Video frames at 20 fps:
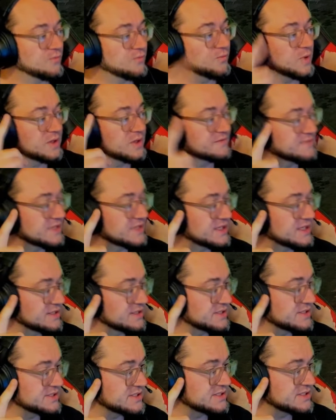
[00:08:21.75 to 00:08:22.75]
one of the
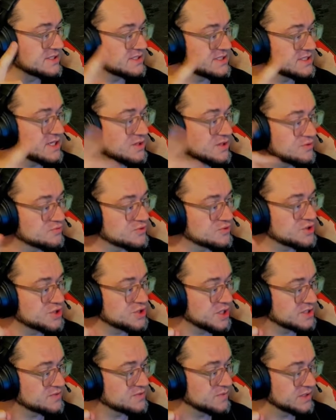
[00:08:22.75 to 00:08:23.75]
conditions is that you
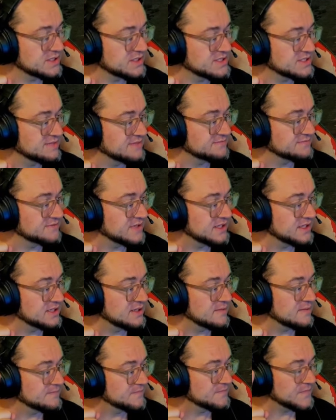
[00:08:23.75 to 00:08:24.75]
just want a team fight
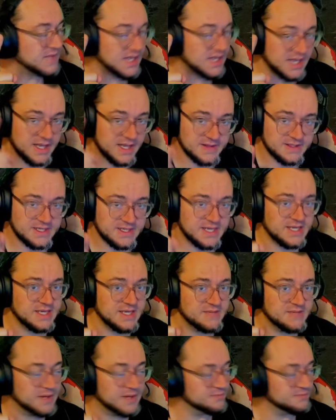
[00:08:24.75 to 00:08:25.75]
and
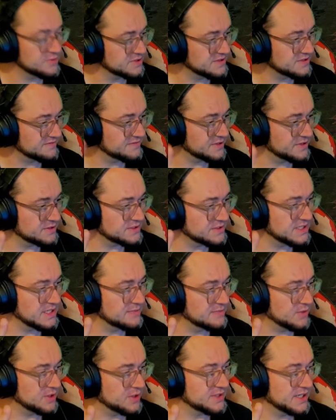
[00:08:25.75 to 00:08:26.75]
key members of their
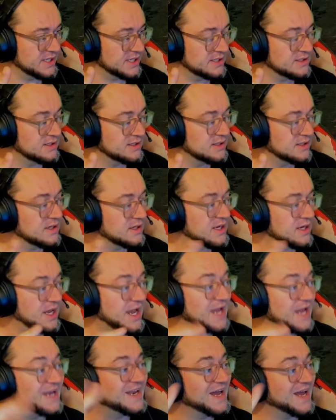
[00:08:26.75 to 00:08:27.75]
team are dead,
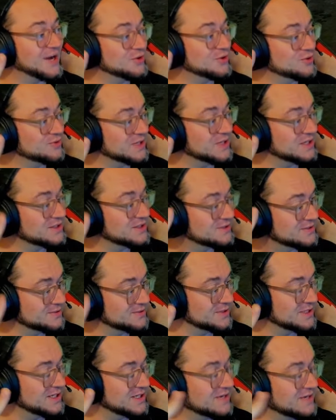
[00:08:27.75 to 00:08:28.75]
and now you can do
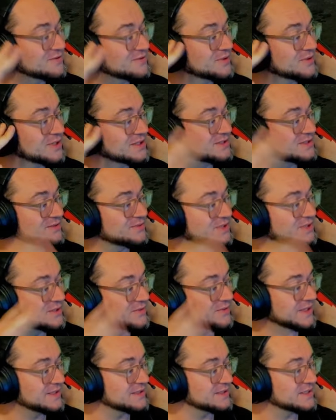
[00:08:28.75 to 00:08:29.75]
it if you can do it
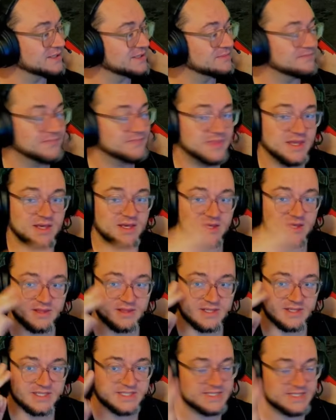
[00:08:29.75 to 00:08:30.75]
quickly.
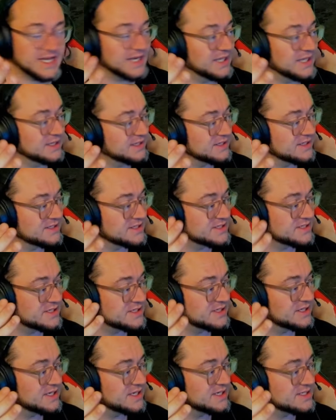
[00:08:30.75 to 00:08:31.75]
The second
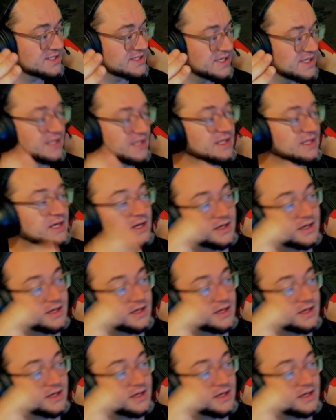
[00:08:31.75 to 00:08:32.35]
condition is that